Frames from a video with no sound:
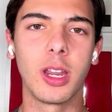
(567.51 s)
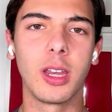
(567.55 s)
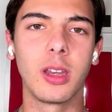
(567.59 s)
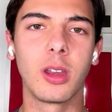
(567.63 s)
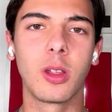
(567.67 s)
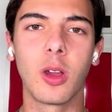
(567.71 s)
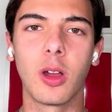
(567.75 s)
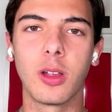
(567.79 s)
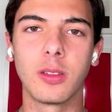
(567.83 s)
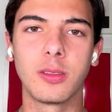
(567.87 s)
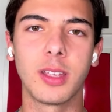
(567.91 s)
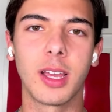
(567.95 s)

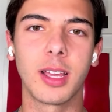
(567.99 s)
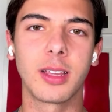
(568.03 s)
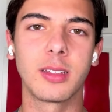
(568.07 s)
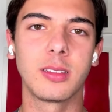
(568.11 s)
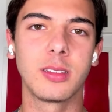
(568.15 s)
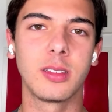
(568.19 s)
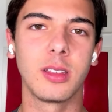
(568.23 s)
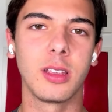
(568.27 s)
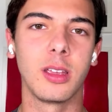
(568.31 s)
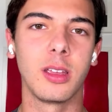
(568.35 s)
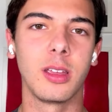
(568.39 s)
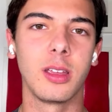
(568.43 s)
in
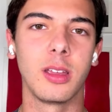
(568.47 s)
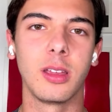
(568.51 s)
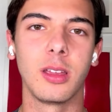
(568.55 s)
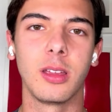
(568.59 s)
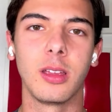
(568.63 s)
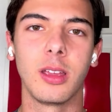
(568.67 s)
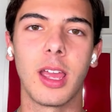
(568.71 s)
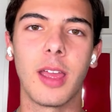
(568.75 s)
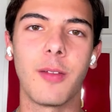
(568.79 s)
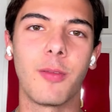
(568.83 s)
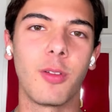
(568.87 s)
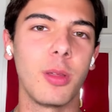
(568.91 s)
contact
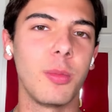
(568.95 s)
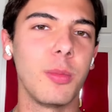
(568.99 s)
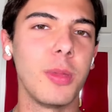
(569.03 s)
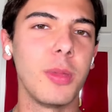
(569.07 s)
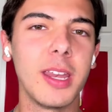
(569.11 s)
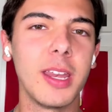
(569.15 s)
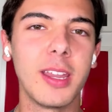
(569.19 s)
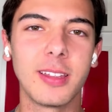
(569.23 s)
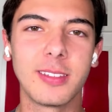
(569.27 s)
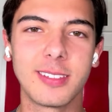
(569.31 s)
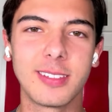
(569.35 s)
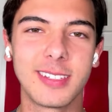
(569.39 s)
every
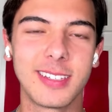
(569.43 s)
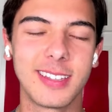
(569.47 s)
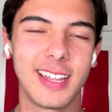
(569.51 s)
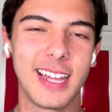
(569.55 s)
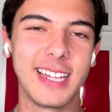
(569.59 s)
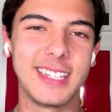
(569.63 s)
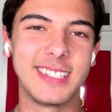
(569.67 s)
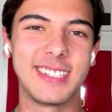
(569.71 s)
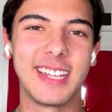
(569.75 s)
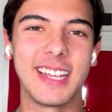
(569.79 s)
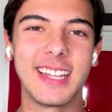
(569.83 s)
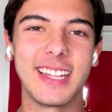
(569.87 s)
minute,
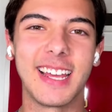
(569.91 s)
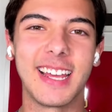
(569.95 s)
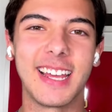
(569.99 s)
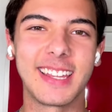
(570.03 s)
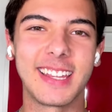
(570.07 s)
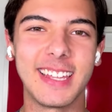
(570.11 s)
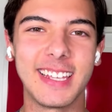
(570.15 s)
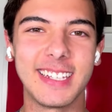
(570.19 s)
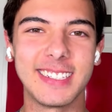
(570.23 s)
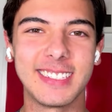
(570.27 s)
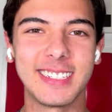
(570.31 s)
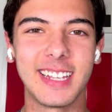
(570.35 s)
let's say
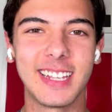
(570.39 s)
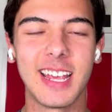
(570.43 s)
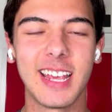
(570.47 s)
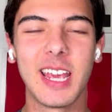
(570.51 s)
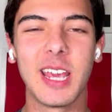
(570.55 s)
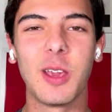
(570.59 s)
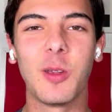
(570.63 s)
like this,